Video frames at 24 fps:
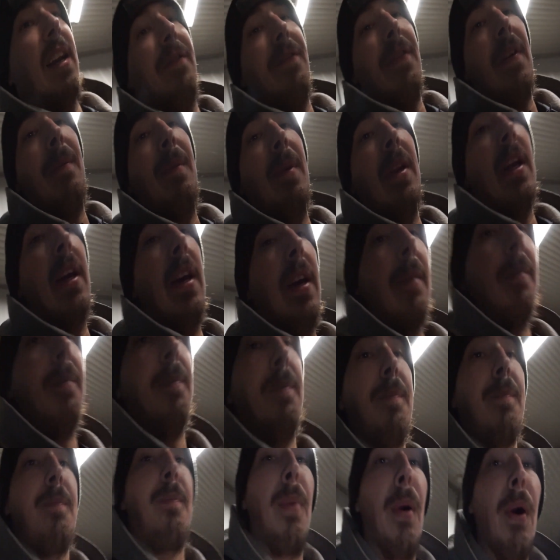if I'm gonna
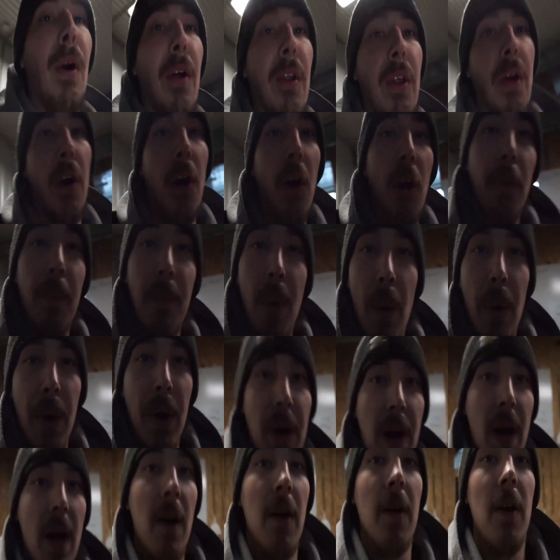pull the whole motor
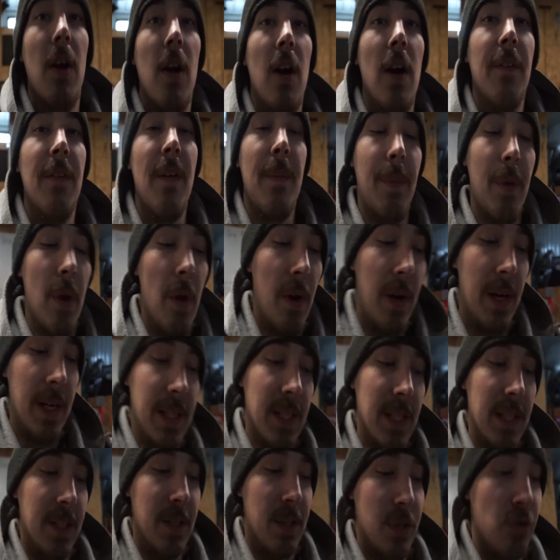out or if I'm going
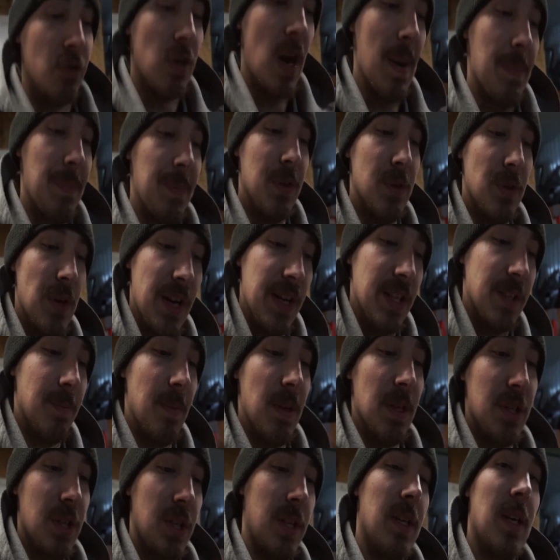to just drop the
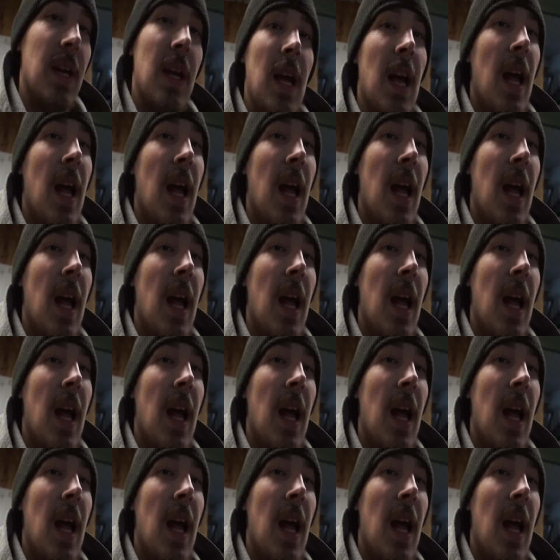transmission.